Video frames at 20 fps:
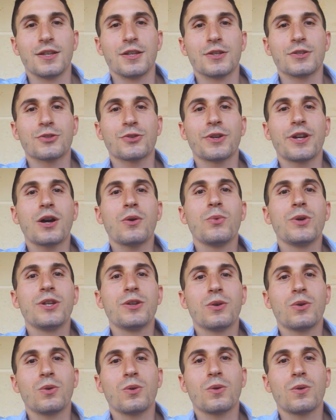So now we
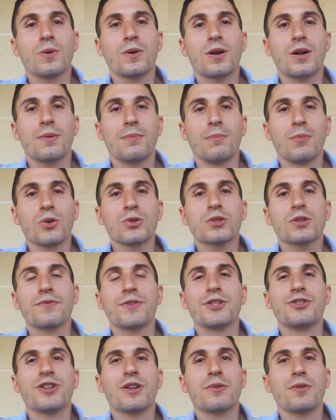know most of the
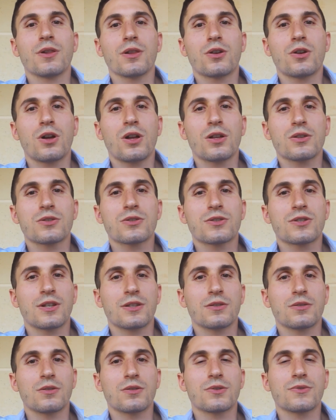general cost
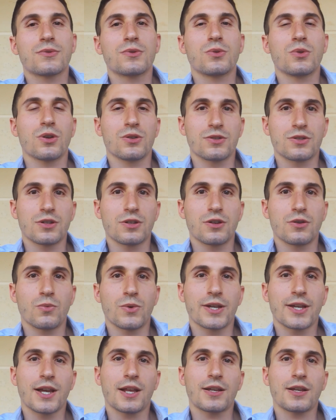centers to consider
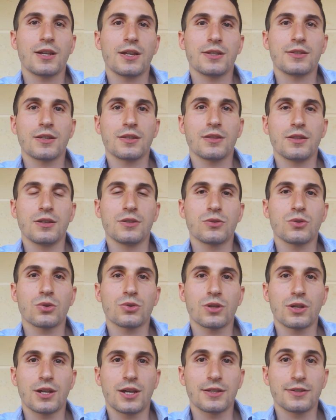when calculating the
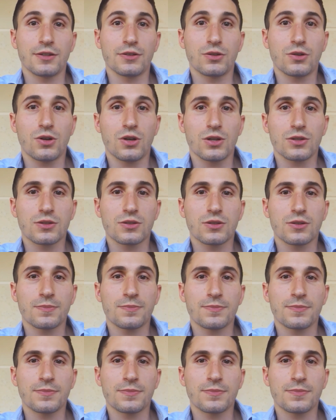total landed cost.